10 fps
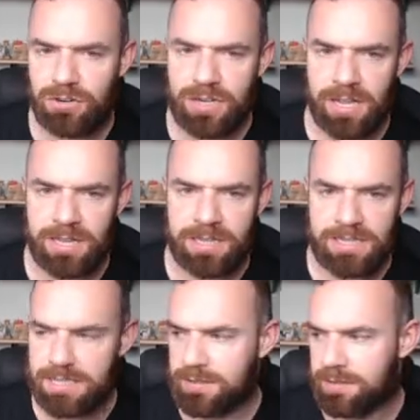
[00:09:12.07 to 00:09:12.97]

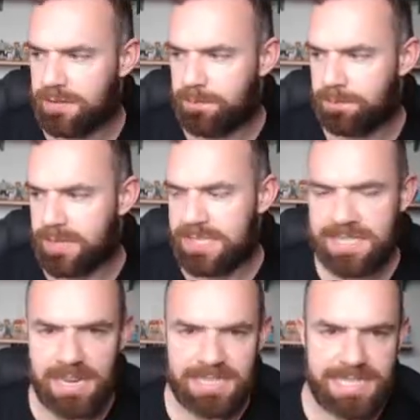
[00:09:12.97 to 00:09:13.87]
guys. It's
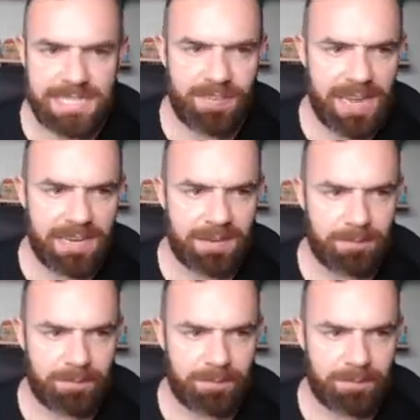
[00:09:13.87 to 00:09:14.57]
not Sven.